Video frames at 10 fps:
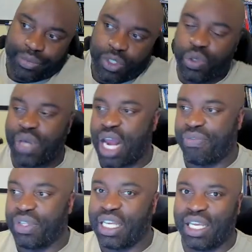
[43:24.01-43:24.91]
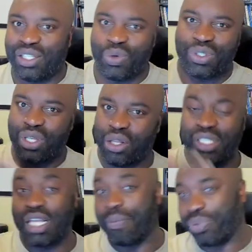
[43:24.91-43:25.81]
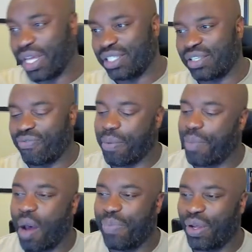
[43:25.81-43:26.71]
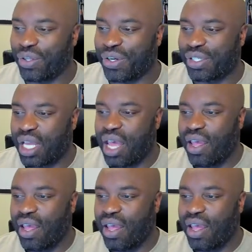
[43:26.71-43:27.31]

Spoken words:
you kind of need to install the templates from BotBuilders.